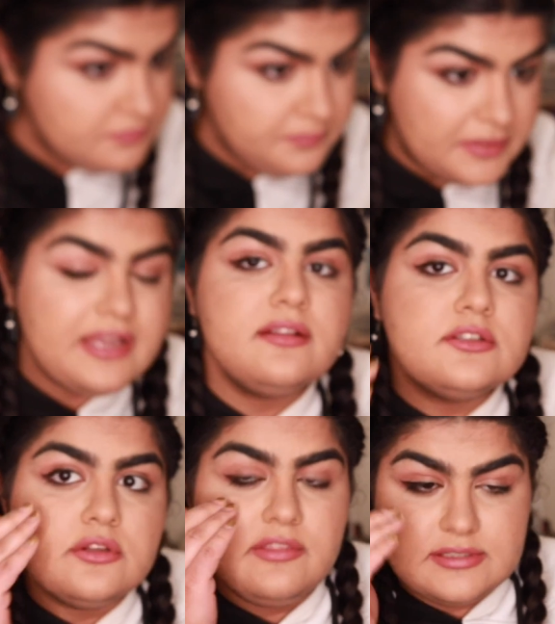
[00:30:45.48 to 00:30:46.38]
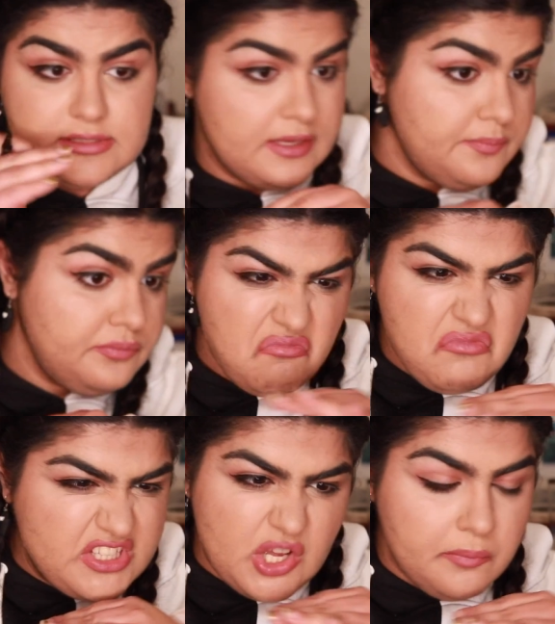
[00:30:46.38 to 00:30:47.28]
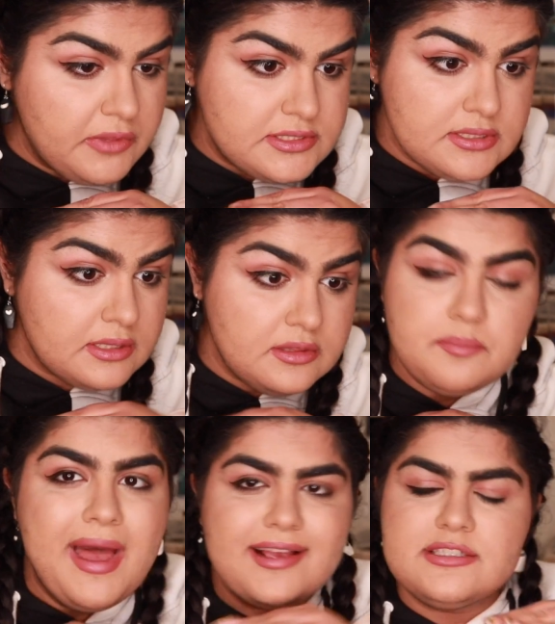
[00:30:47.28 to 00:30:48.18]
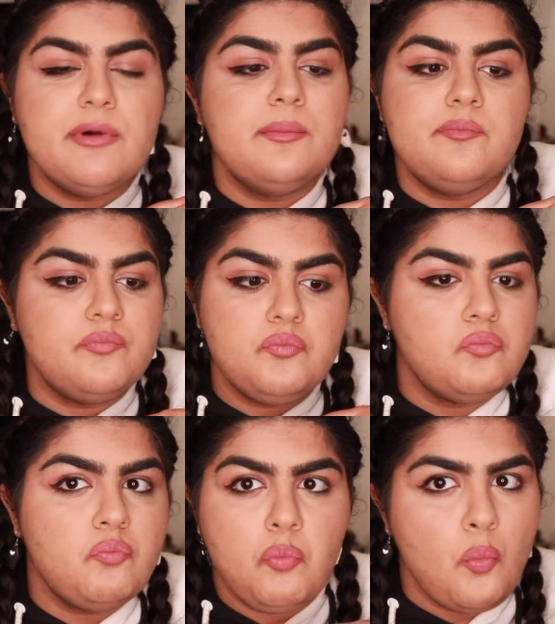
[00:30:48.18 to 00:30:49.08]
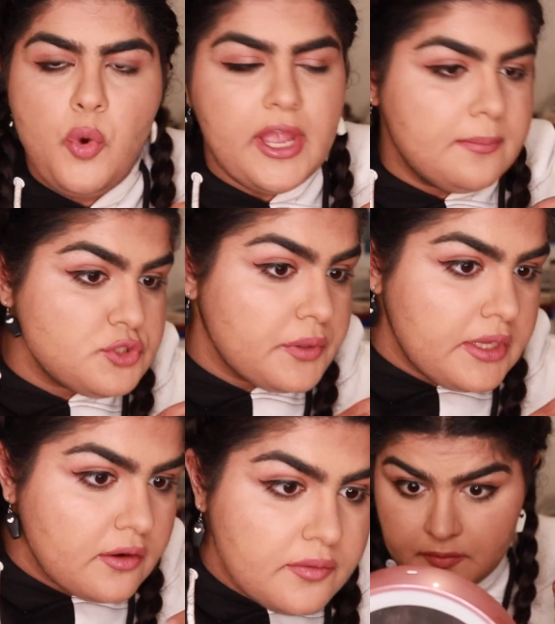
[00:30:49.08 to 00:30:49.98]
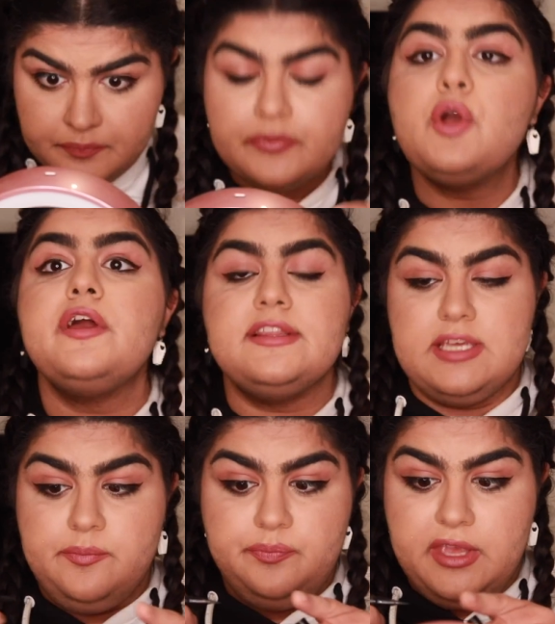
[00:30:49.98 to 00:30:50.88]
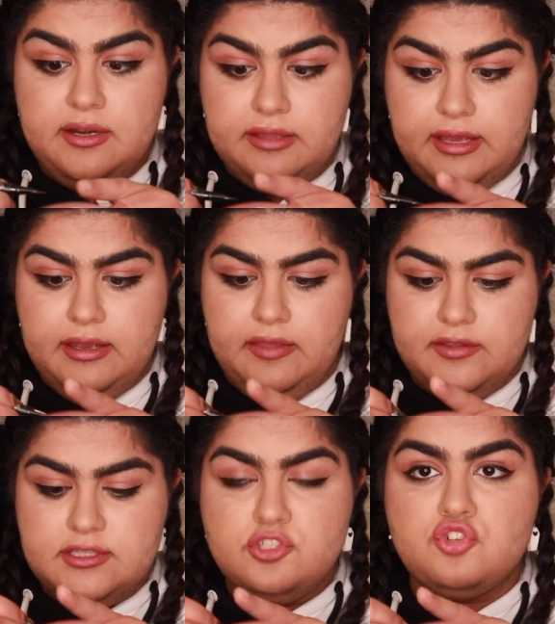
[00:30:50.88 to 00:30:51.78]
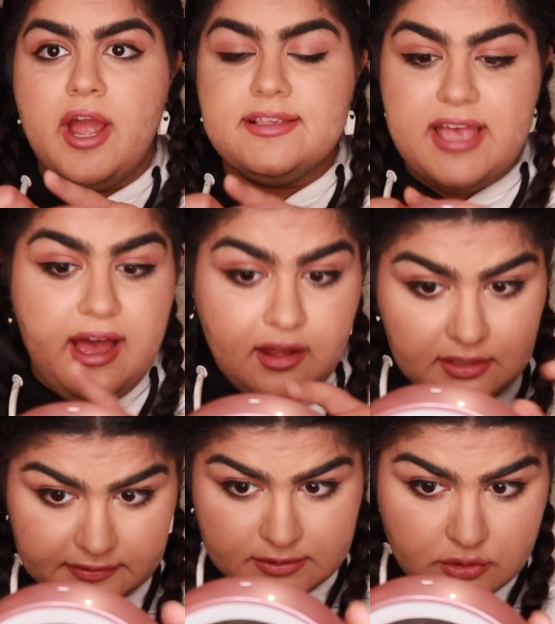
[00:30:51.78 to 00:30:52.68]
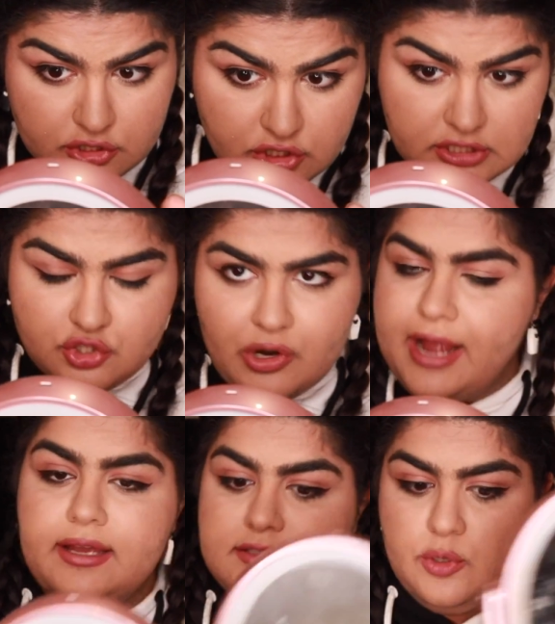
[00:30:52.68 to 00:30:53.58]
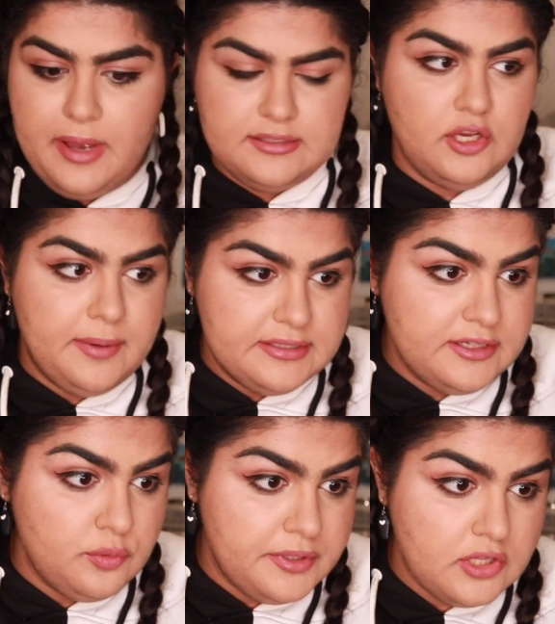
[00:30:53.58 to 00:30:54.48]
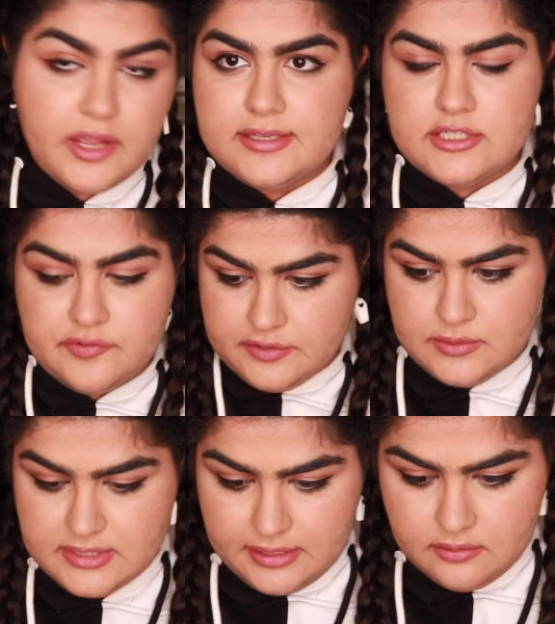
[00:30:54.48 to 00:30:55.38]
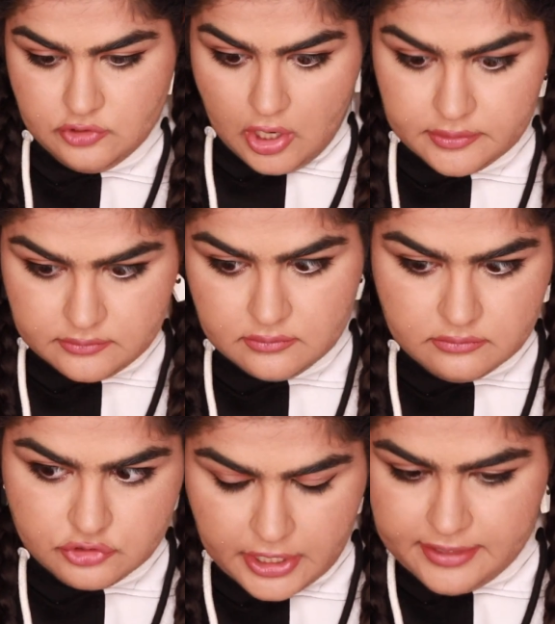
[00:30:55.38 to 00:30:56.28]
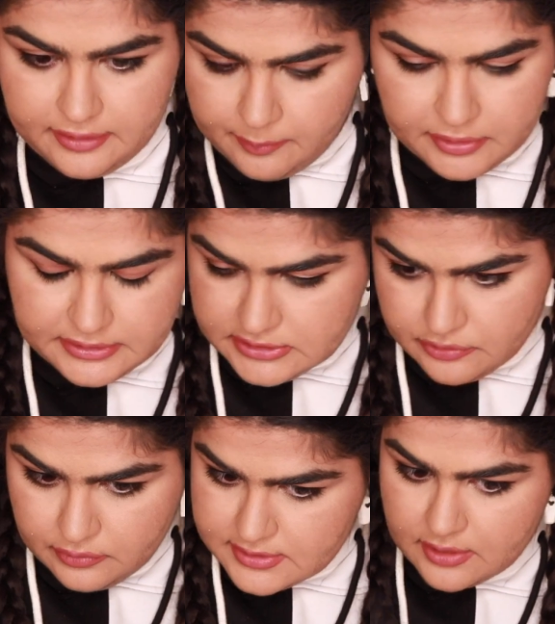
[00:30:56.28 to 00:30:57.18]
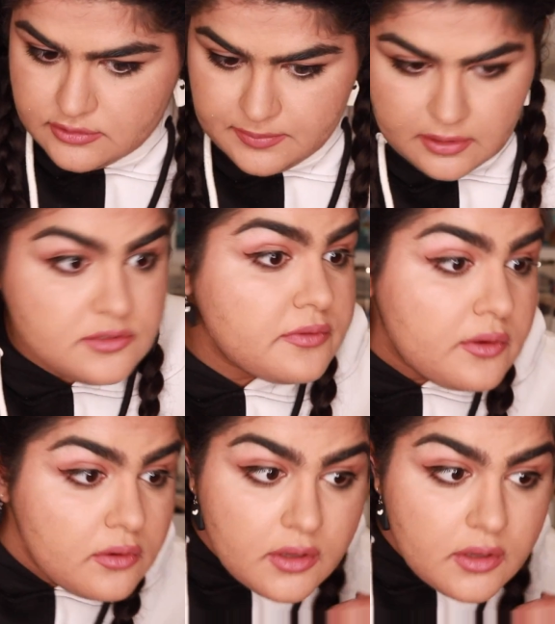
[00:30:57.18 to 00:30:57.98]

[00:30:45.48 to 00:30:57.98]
But like literally this is it. That's all. That's the, the maximum wing I'm doing here. Okay, that's it. And like, again, this is dry as hell. If this was drying so badly on my lid, it would be a lot easier if this was like not dry. Like, I probably need to throw this out, to be honest with you.